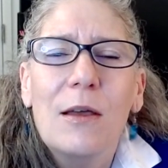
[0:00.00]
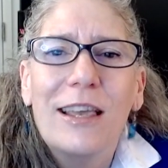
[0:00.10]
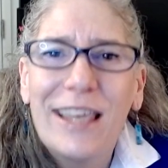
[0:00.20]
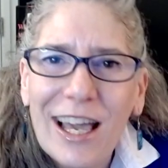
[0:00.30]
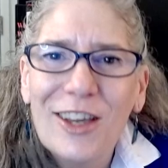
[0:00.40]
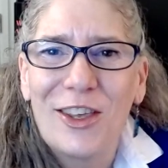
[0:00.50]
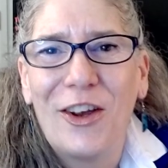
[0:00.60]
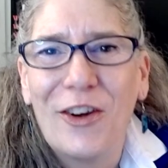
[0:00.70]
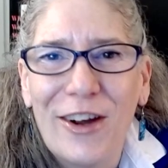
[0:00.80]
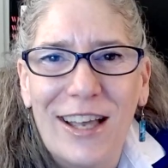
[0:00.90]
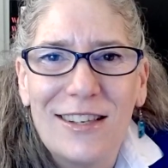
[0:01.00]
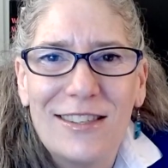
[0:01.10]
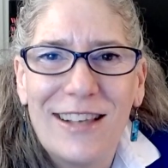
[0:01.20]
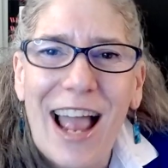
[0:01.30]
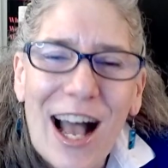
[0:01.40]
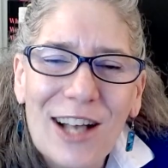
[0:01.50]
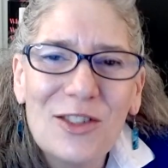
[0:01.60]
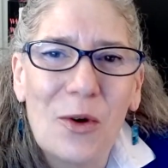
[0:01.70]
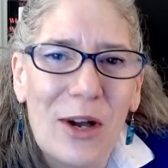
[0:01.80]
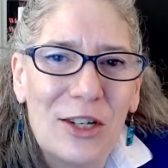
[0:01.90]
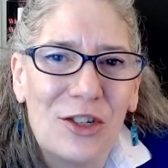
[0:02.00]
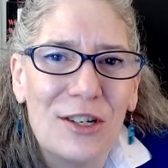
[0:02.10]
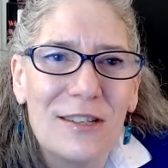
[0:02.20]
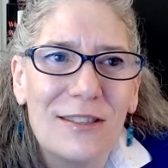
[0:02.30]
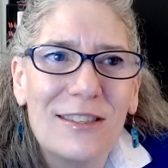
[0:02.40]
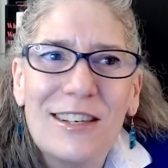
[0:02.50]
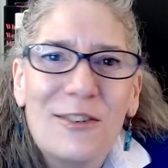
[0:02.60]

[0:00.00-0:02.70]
Get curious. Ask questions.